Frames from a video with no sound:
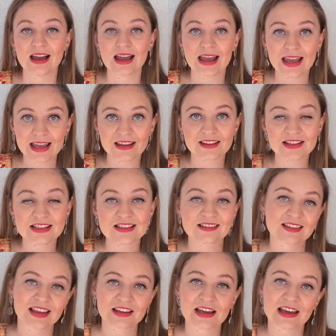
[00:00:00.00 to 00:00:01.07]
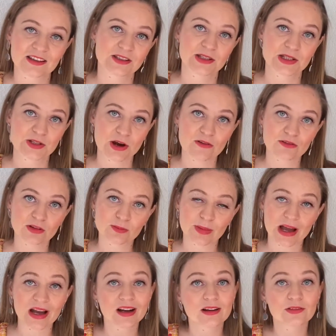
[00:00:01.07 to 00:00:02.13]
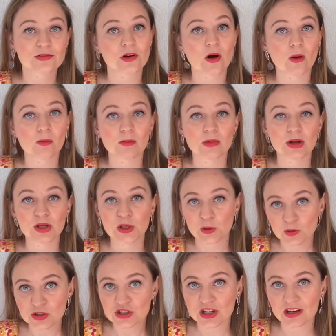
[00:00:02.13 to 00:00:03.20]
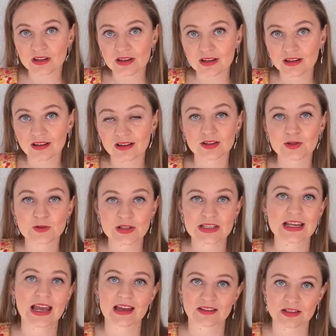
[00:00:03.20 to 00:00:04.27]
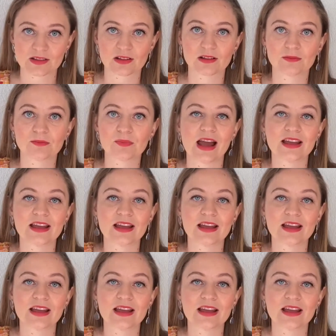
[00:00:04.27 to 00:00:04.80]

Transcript: And then I had to travel back from Eugene to Seattle.